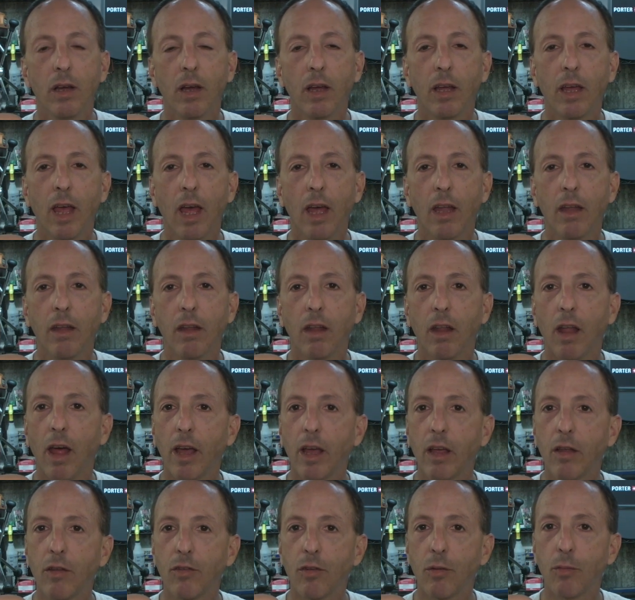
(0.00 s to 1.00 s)
Again,
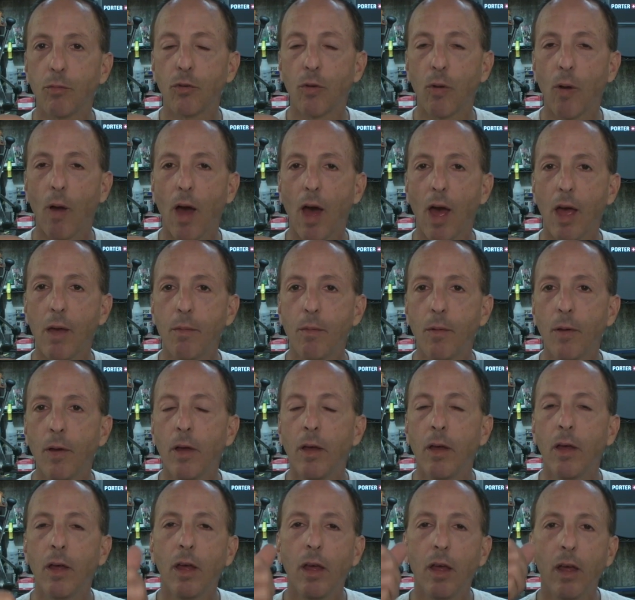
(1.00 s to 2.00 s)
like and subscribe.
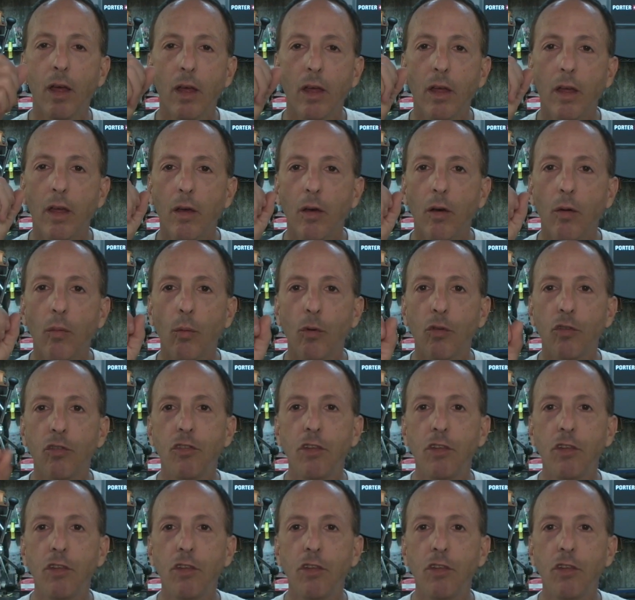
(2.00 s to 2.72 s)
We'll